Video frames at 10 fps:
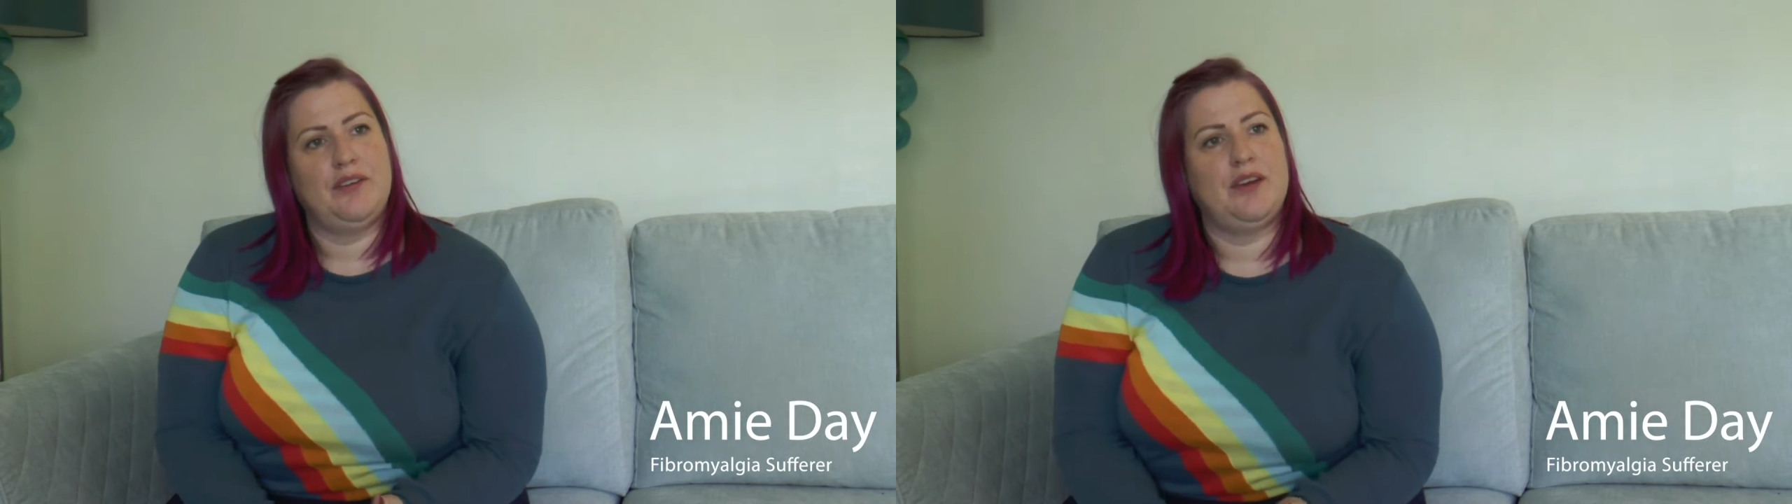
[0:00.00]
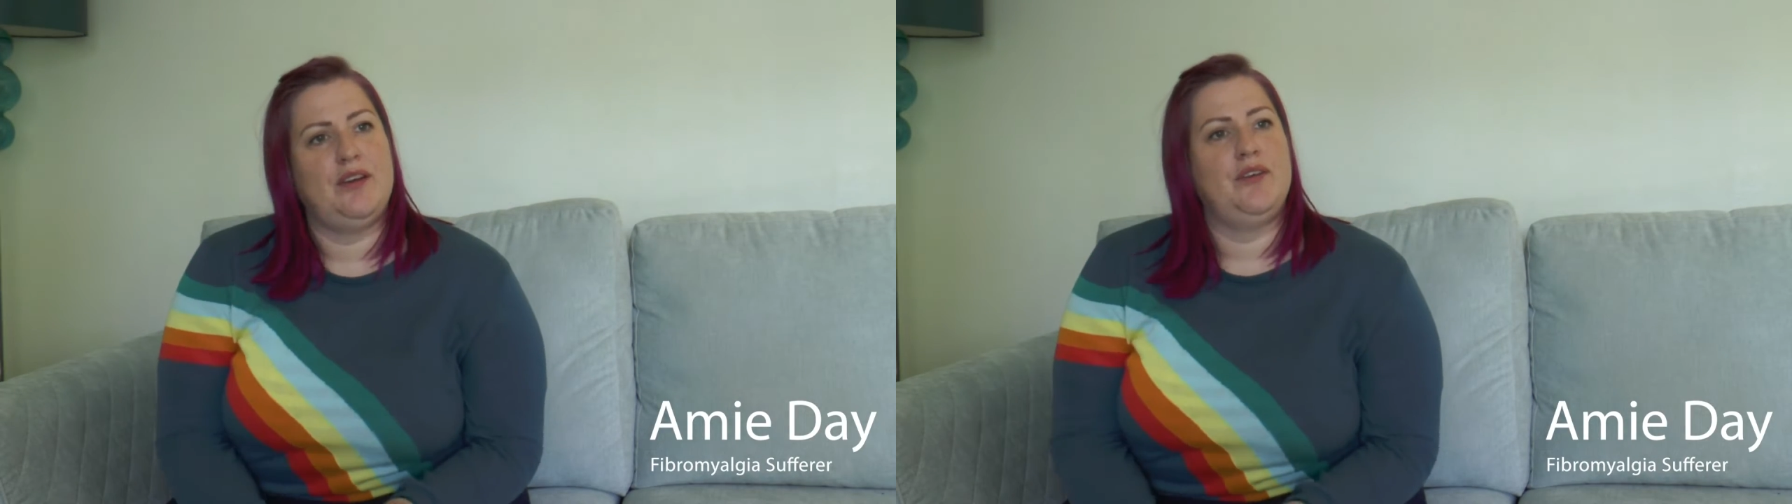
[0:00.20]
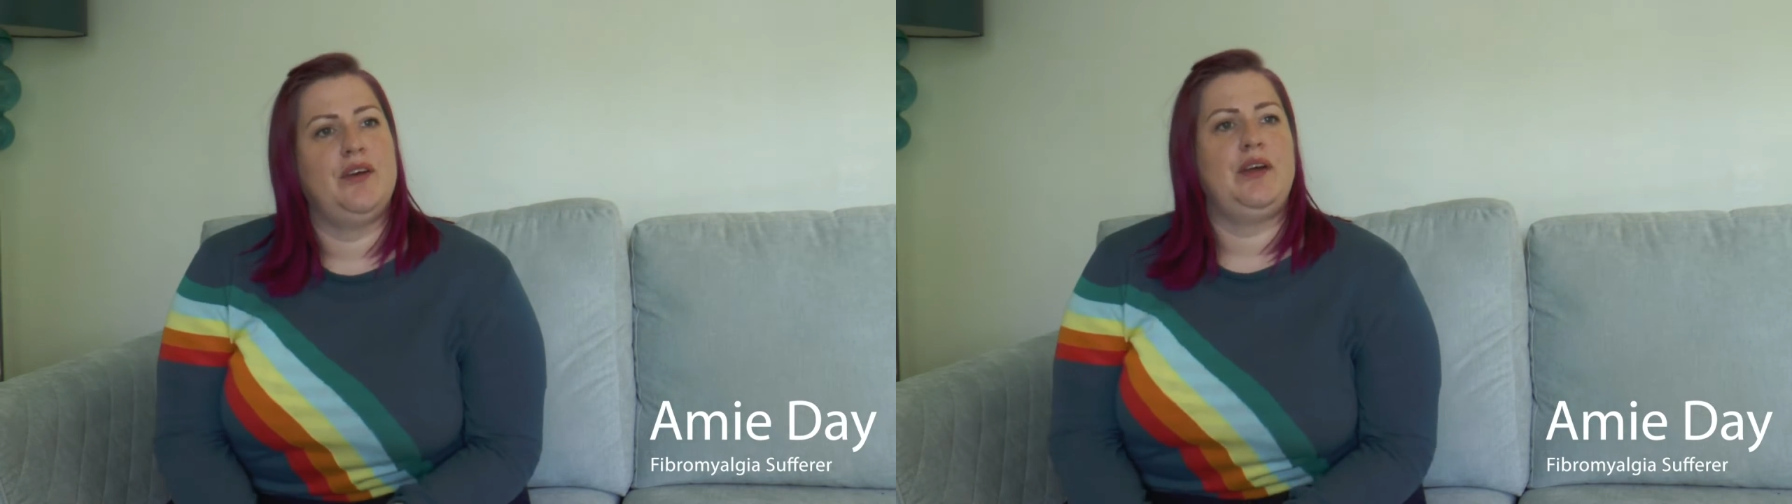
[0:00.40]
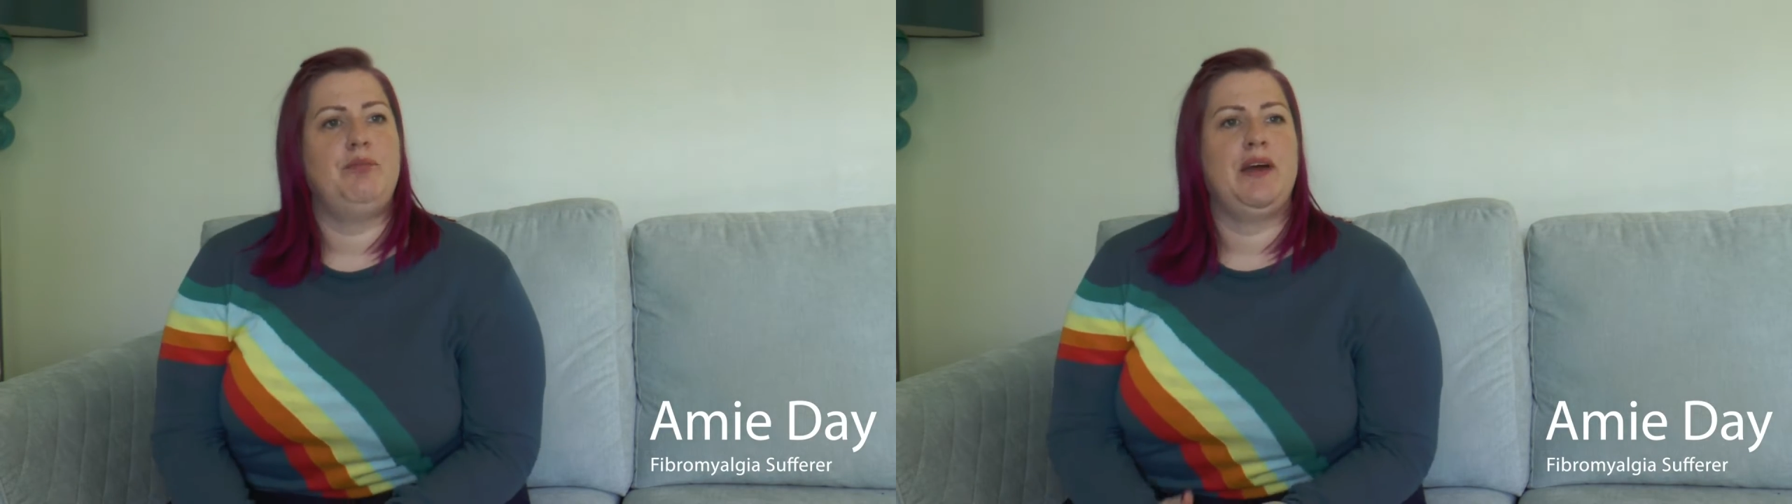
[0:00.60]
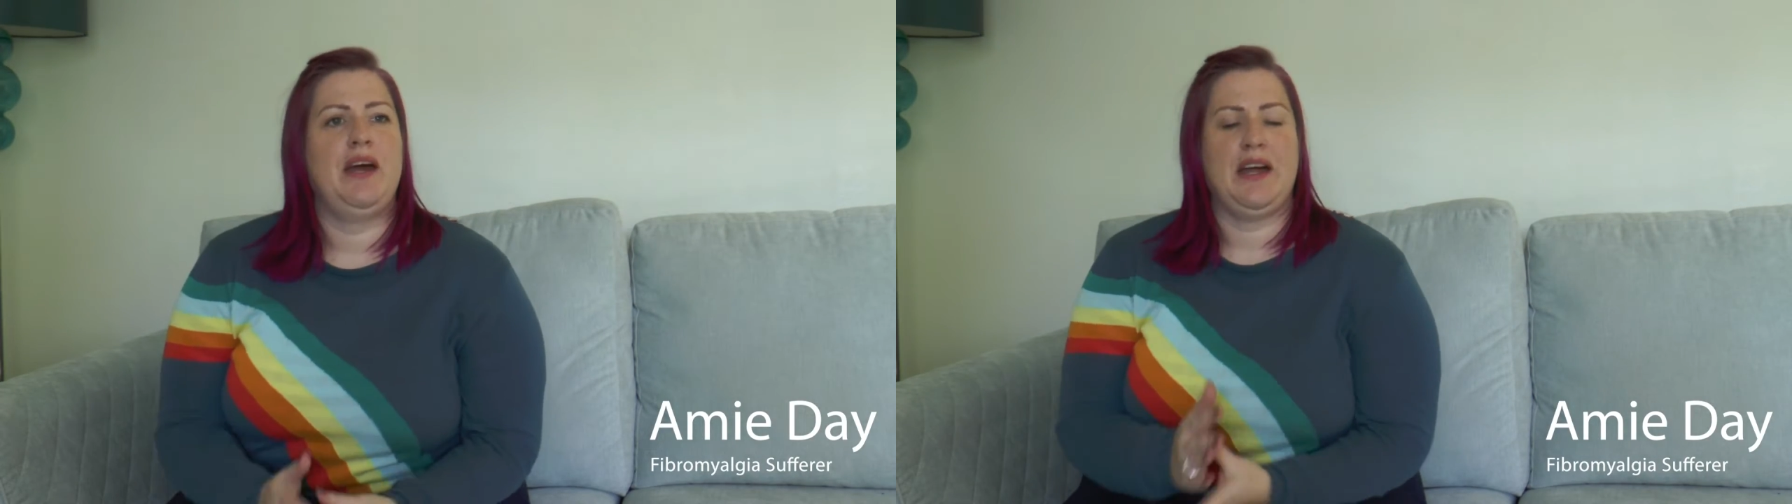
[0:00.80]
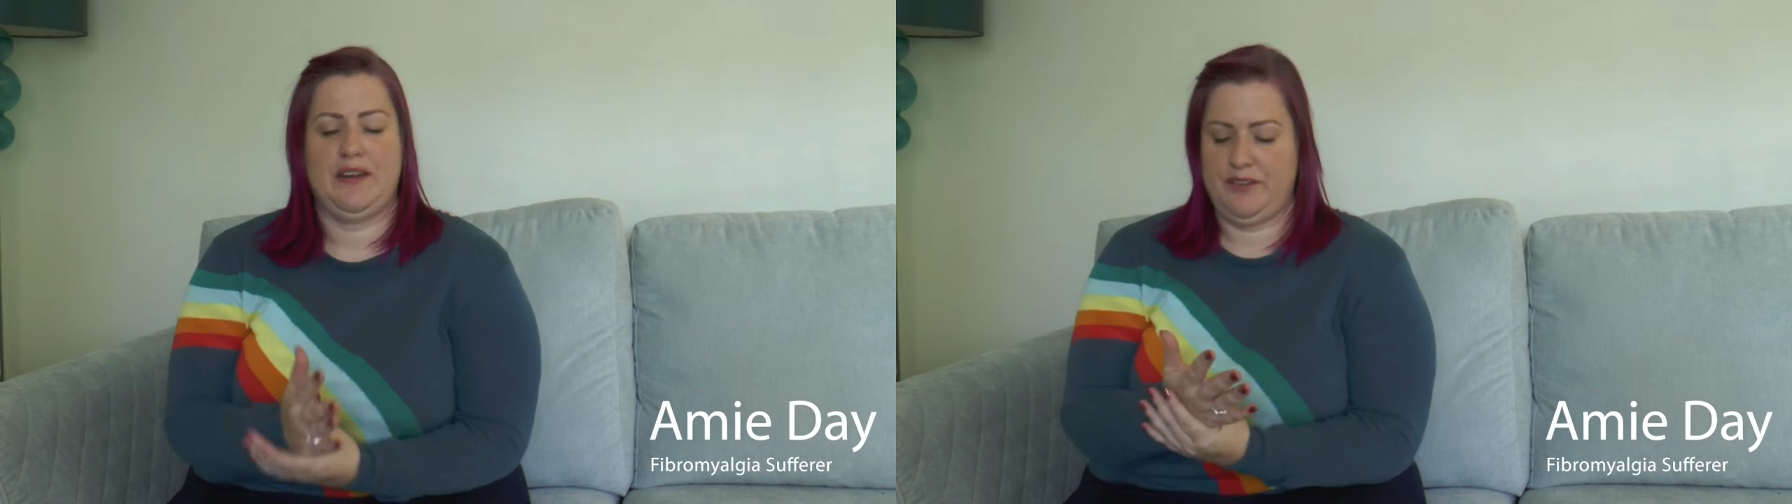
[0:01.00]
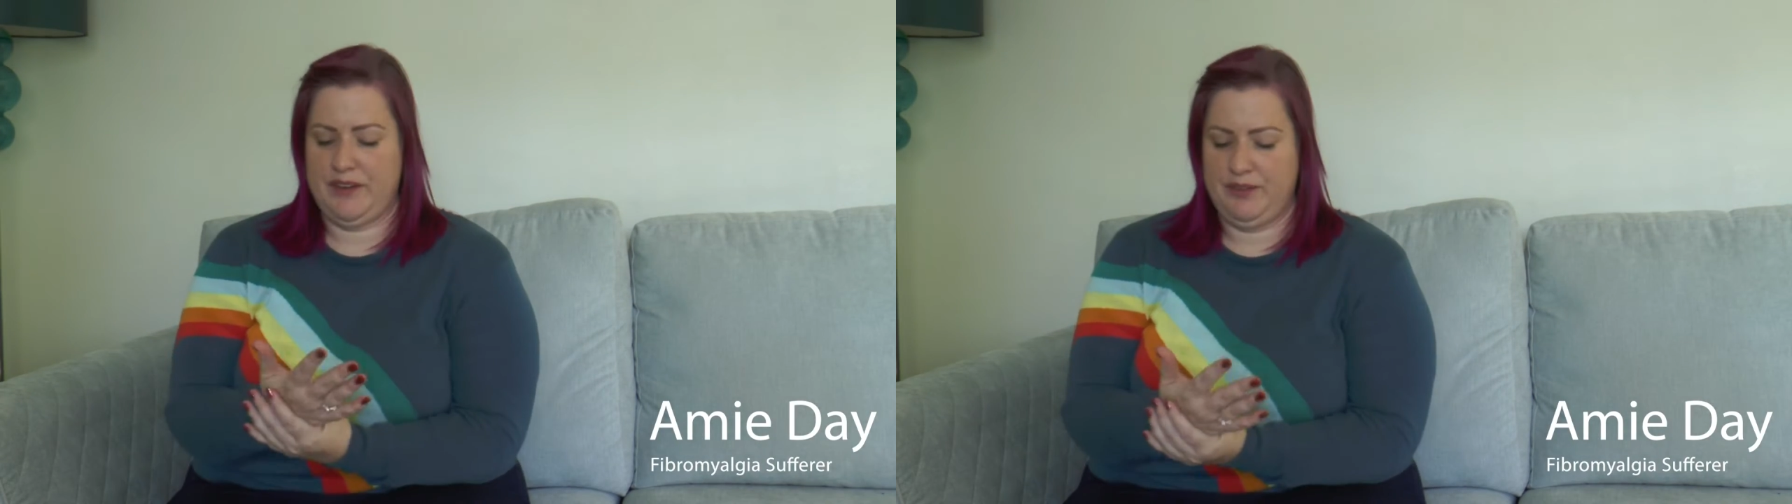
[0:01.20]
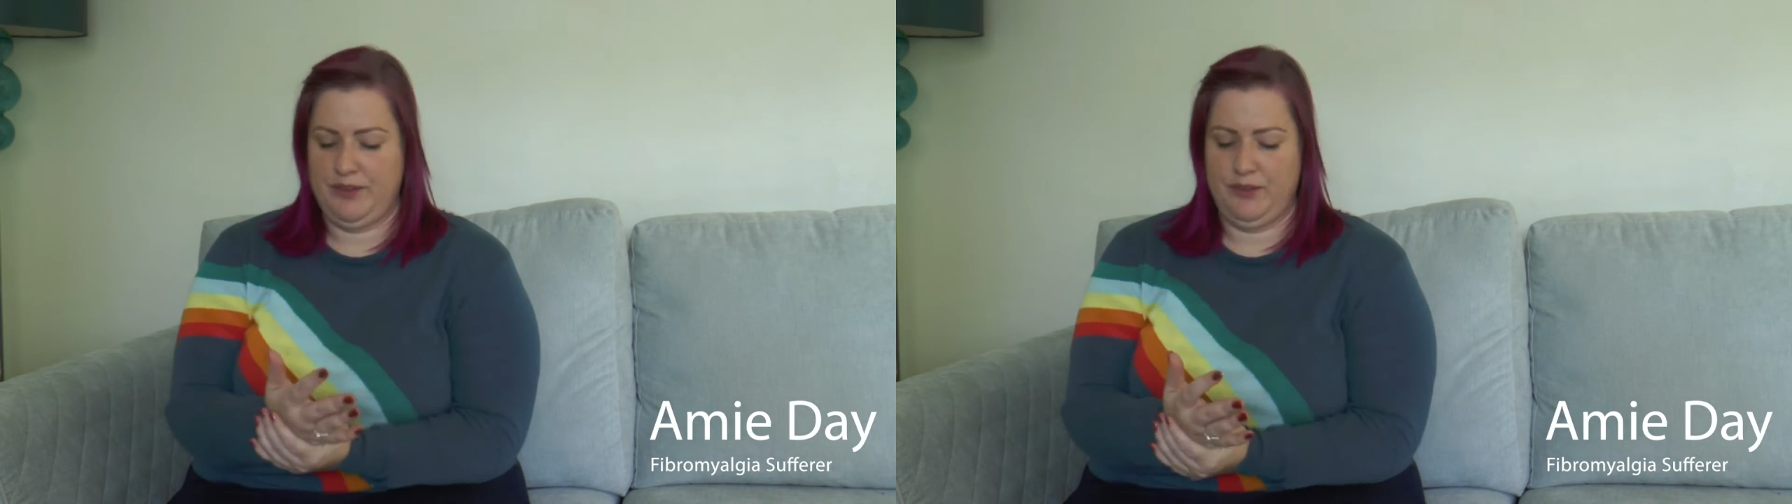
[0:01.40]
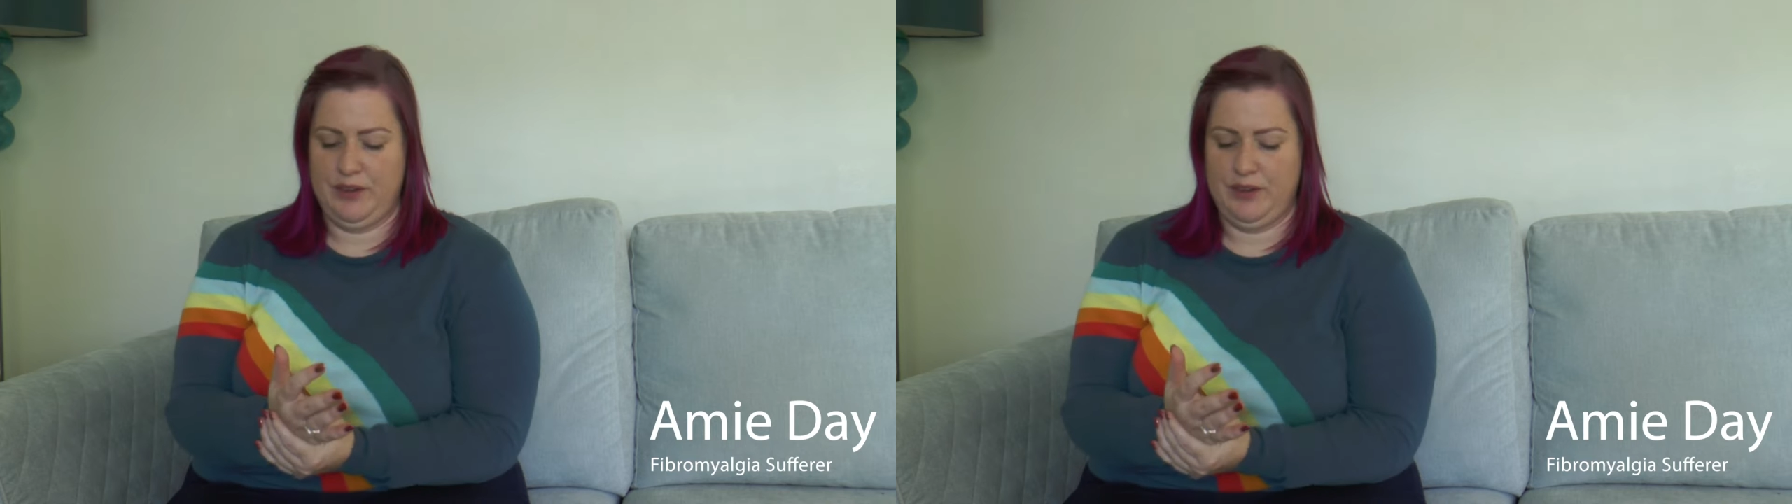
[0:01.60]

So in my hands they feel